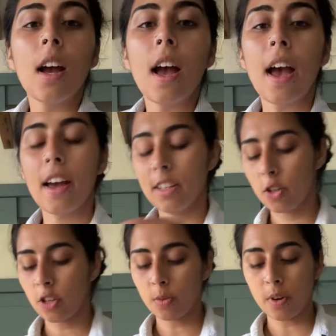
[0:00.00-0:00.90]
And you
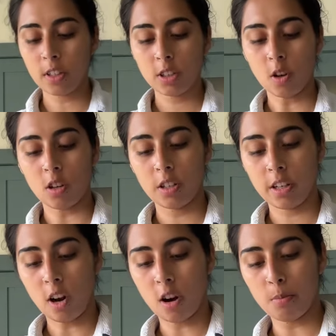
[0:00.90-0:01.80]
just wanna salt
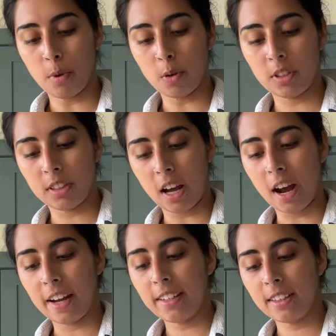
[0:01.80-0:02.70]
it on both
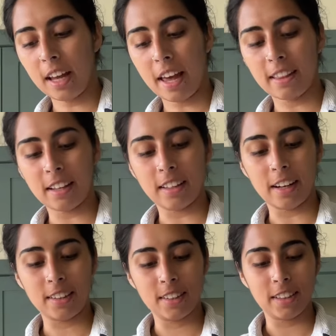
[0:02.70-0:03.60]
sides and then let
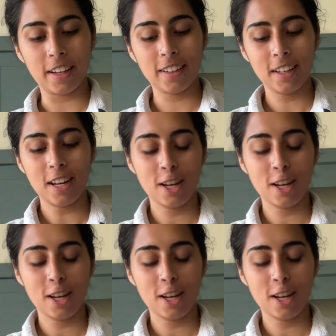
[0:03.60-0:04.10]
it sit.